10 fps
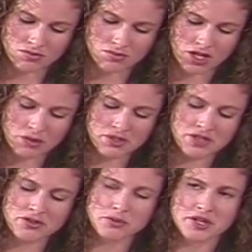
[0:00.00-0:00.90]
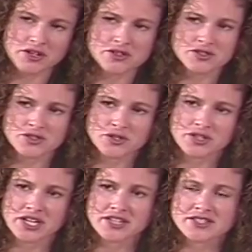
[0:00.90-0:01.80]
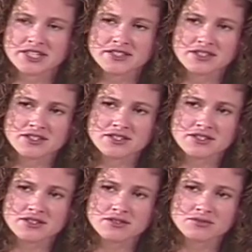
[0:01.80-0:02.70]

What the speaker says: How many of your parents are United States citizens?